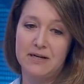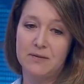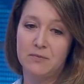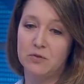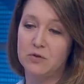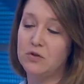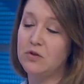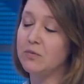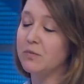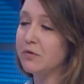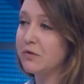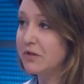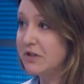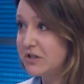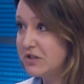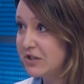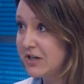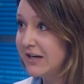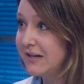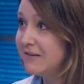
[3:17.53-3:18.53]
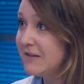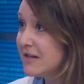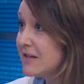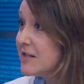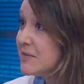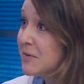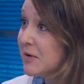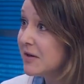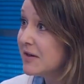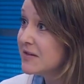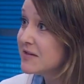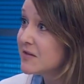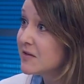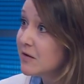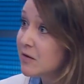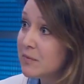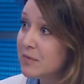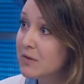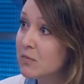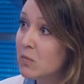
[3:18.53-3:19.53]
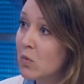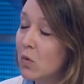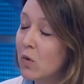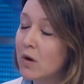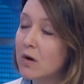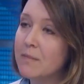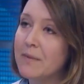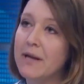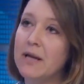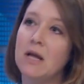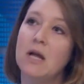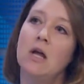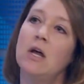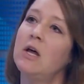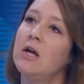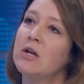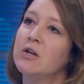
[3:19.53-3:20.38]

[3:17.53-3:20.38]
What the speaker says: been able to appreciate the experience a little bit more, but